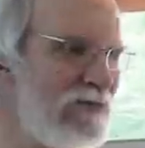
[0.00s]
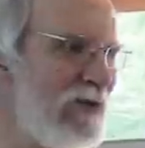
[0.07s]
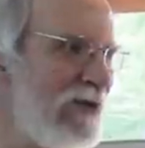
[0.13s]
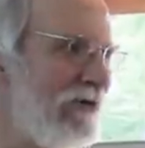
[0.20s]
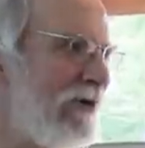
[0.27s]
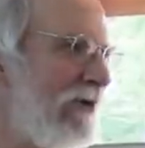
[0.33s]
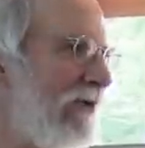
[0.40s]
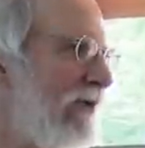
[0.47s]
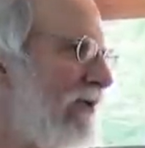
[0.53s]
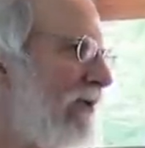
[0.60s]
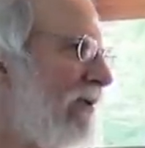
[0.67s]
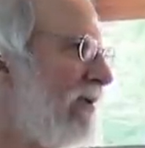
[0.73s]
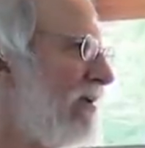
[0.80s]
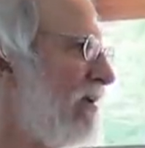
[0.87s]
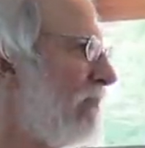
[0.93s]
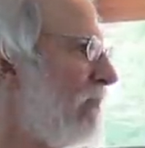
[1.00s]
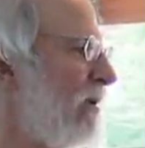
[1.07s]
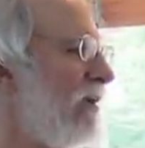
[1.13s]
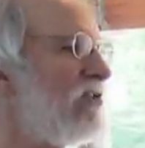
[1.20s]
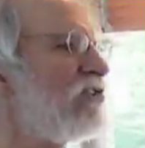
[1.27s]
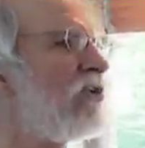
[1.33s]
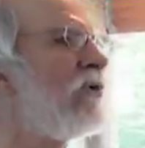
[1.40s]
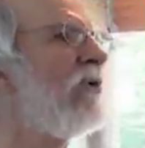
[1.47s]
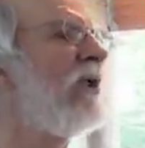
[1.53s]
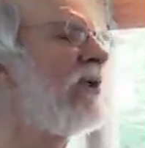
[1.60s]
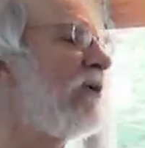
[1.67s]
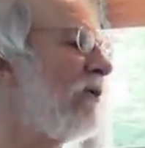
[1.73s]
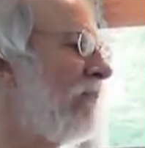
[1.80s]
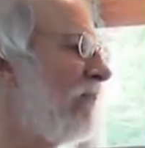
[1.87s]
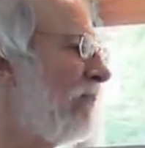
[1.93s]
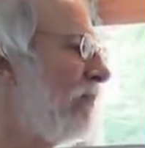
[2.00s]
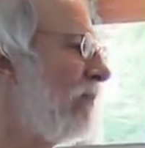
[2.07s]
mineral, but it's critical